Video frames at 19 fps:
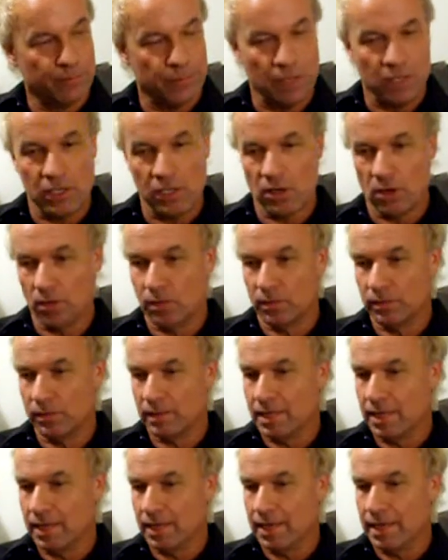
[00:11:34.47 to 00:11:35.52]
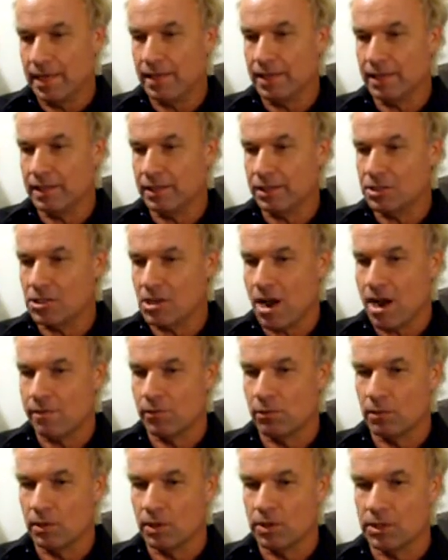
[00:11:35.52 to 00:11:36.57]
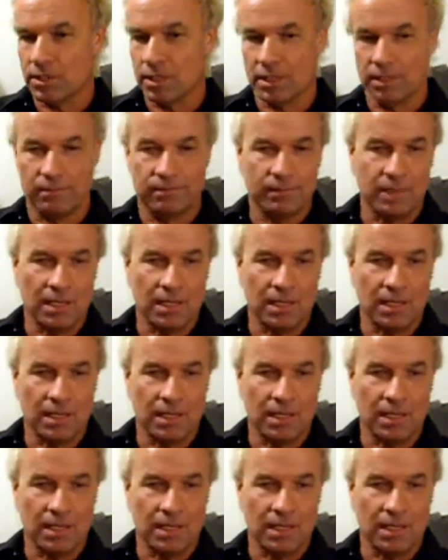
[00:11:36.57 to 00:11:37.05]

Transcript: video editing softwares that,